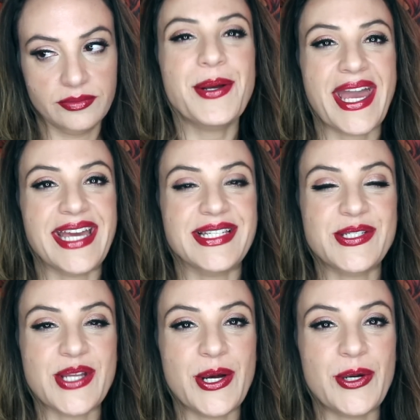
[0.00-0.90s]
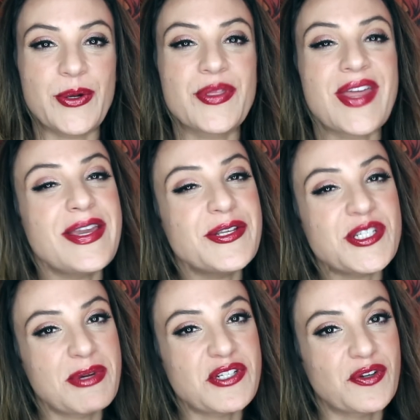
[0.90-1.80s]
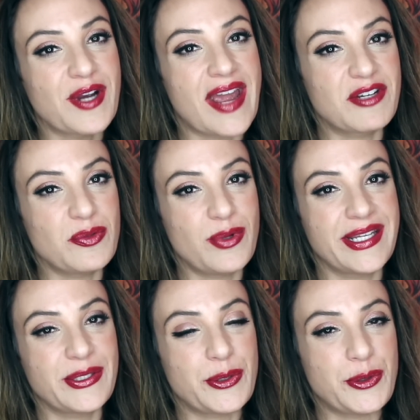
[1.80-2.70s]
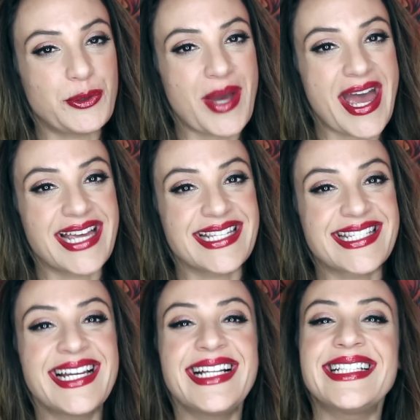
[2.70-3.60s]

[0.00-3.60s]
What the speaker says: Okay, so thank you so much for everyone who has